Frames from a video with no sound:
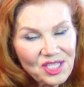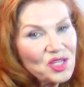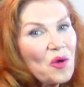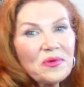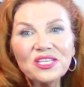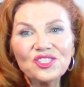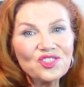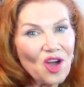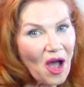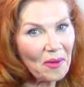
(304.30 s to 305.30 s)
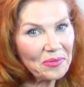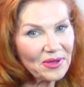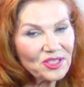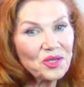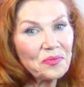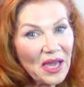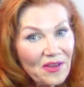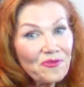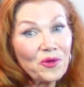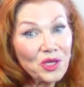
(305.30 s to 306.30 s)
It's nobody's job to
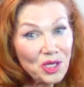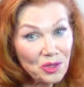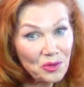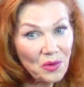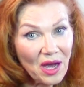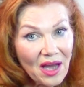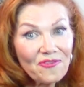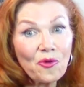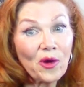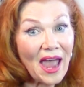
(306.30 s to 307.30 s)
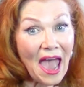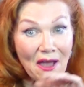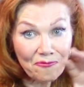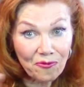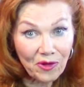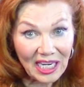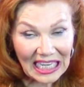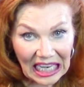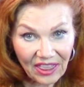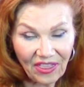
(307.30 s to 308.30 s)
pay for you for every
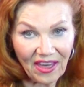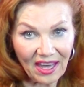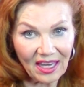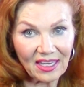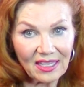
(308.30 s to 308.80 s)
little thing.